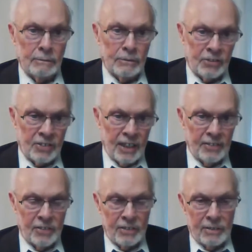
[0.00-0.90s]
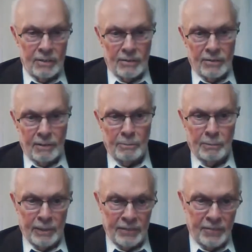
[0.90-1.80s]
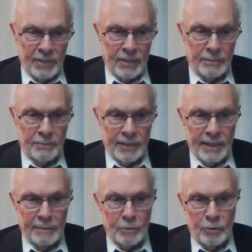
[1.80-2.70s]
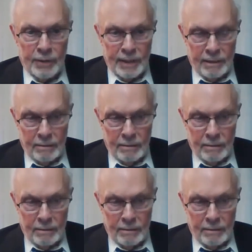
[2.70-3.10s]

discussion, some publicity for their movie.